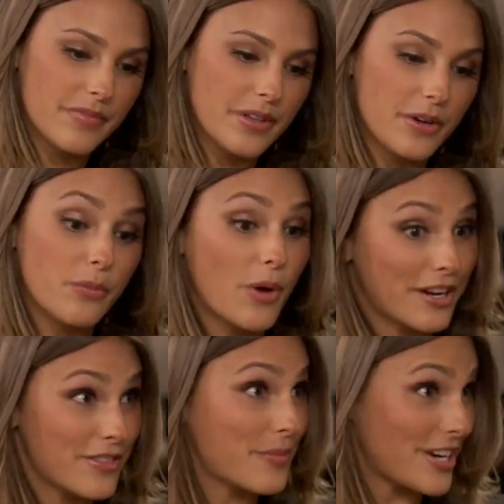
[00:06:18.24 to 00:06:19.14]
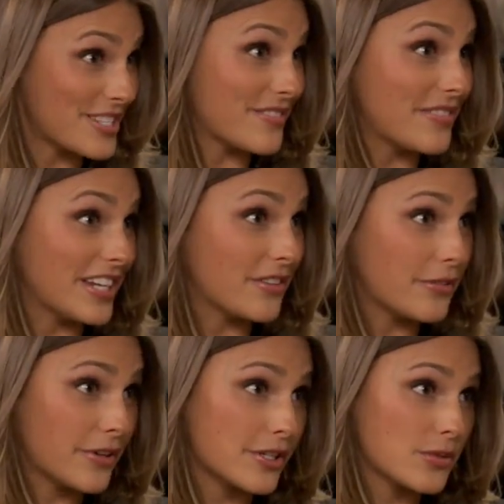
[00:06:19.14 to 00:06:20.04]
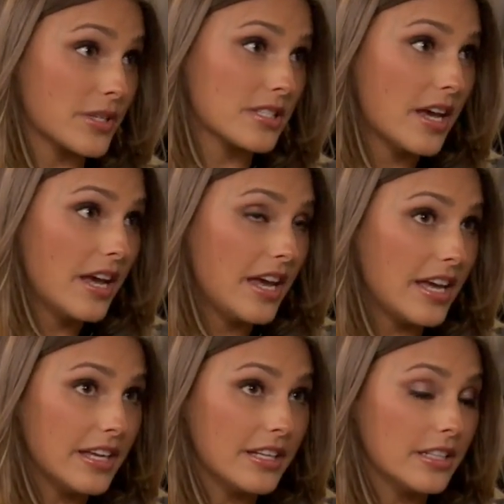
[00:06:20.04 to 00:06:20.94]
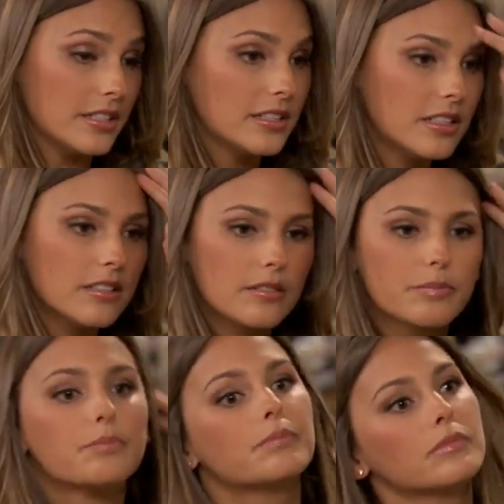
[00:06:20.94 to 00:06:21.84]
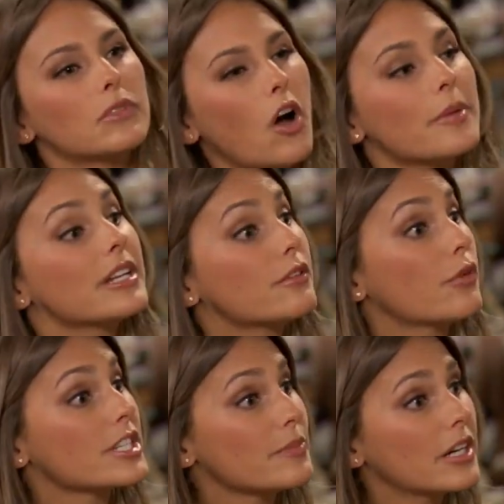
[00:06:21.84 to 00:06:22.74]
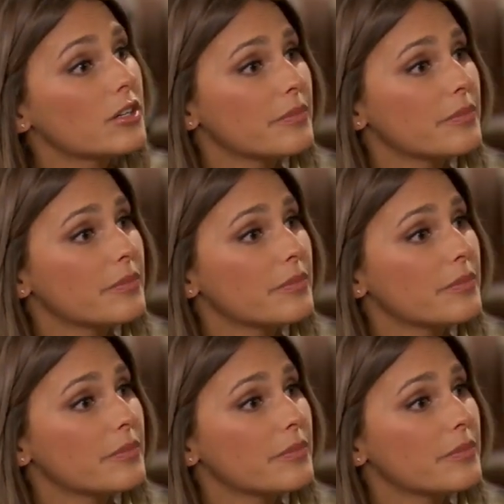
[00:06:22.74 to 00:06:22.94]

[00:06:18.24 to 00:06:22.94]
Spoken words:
in one of the parts of the video, the first was a automated voicemail.